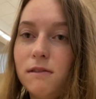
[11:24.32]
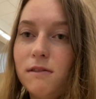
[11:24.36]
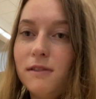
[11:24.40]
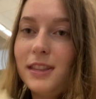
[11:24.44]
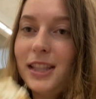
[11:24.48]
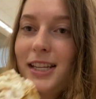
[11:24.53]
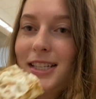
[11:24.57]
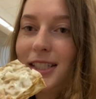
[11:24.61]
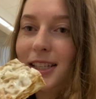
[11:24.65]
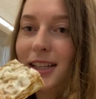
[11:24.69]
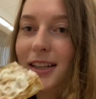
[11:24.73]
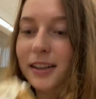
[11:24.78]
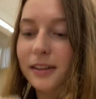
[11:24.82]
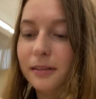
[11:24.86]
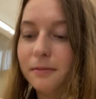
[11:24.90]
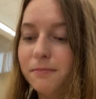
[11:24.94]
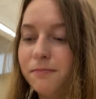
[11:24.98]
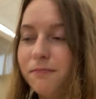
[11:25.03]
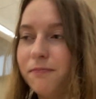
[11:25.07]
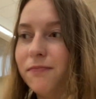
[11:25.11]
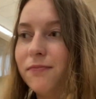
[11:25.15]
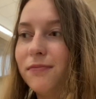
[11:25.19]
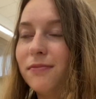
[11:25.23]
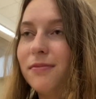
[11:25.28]
this thing.
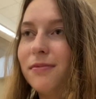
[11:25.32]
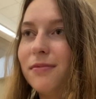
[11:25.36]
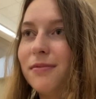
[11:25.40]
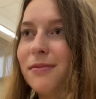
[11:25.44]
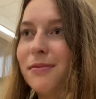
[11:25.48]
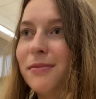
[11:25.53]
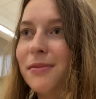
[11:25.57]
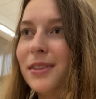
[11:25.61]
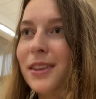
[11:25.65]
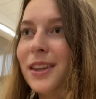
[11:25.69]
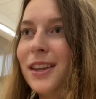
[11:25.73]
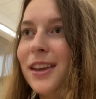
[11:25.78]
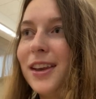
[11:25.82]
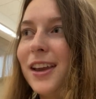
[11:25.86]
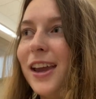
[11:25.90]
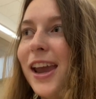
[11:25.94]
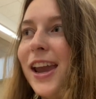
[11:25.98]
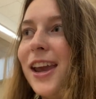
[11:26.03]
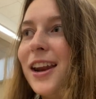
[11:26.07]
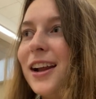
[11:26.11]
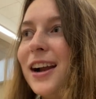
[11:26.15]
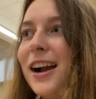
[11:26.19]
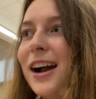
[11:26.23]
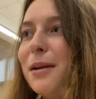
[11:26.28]

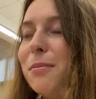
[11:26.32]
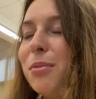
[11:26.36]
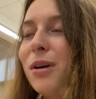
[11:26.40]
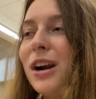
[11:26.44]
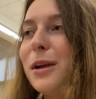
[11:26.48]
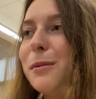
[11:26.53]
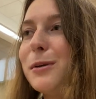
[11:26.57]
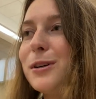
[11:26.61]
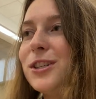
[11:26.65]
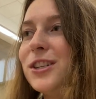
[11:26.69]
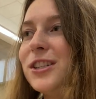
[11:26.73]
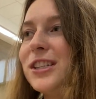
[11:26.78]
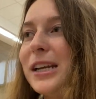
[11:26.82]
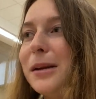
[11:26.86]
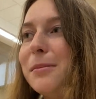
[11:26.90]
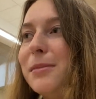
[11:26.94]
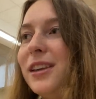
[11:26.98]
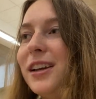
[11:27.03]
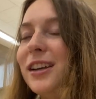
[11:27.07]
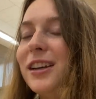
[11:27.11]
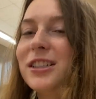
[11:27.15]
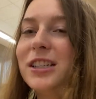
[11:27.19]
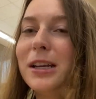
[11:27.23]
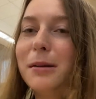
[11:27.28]
Anna got pretty much the same
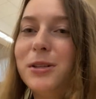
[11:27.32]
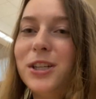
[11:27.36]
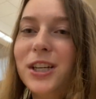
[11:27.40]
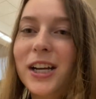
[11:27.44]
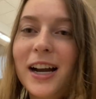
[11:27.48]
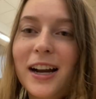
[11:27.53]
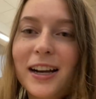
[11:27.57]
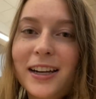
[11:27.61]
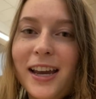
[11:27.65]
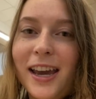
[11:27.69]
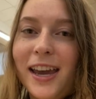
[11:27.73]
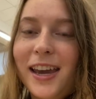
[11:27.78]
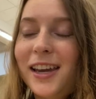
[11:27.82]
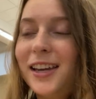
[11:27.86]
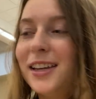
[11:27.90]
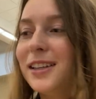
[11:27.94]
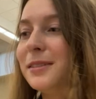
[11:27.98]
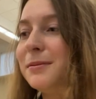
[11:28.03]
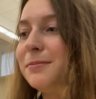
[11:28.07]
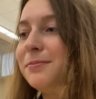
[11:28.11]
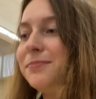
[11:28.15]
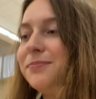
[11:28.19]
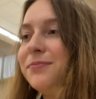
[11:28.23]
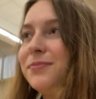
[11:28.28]
thing except she got cake.
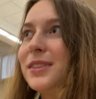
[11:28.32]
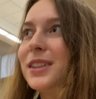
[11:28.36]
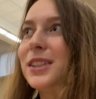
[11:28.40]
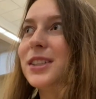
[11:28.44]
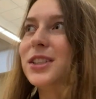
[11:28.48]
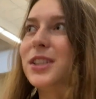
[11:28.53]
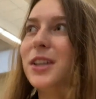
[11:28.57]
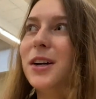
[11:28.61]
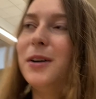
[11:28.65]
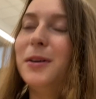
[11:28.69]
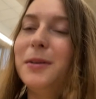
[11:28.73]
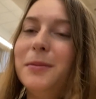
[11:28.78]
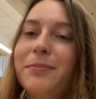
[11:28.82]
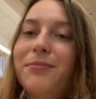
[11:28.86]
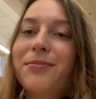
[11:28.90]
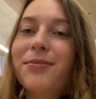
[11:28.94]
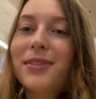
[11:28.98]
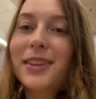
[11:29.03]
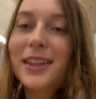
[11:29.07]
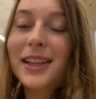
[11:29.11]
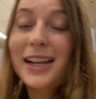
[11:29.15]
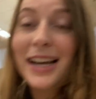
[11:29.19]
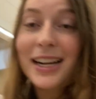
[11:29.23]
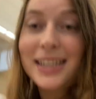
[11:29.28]
So
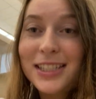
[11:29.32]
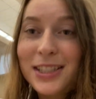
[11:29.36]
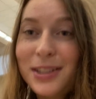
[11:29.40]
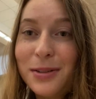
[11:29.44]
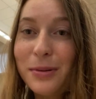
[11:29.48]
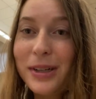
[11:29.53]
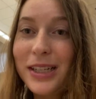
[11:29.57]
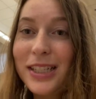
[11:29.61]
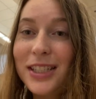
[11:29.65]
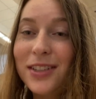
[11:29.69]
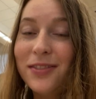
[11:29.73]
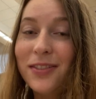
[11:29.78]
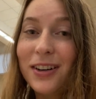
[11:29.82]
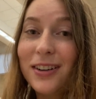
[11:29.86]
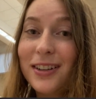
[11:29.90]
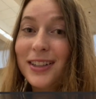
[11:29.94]
that's what's for